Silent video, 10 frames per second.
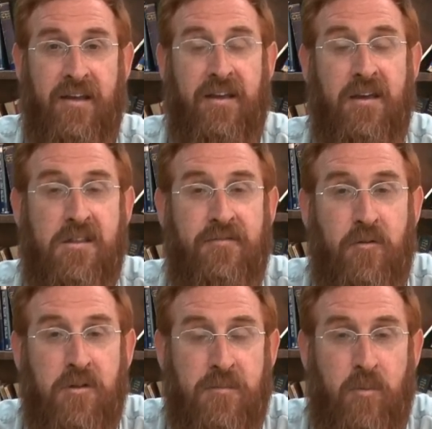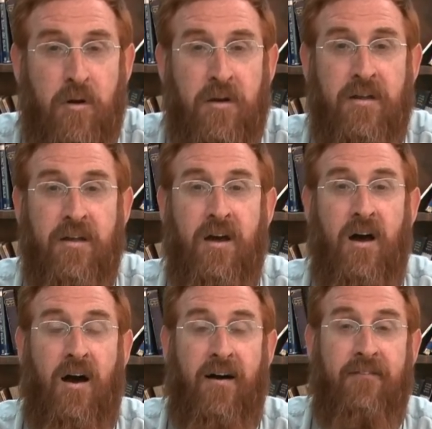He is the firstborn
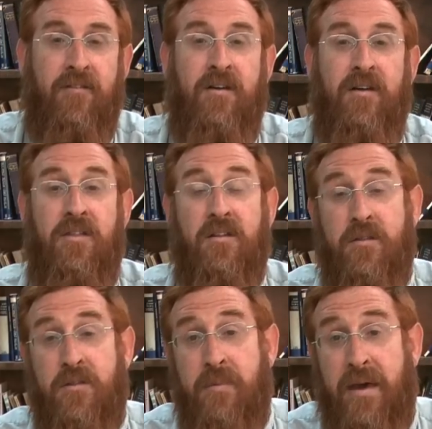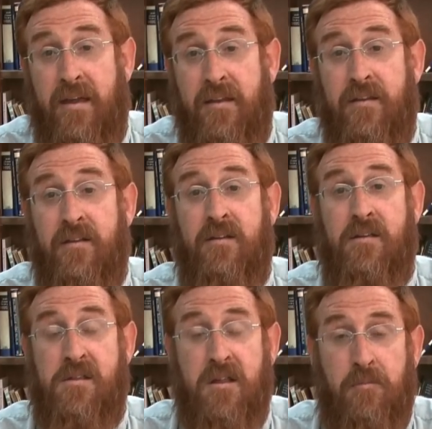of the maid
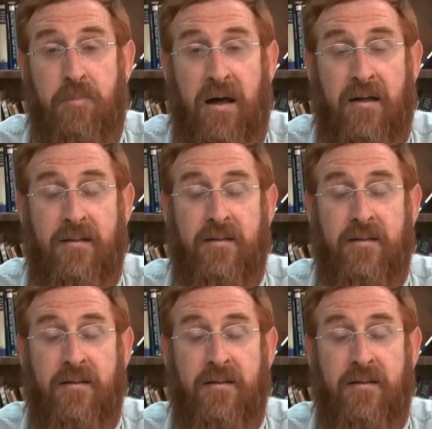Zilpah.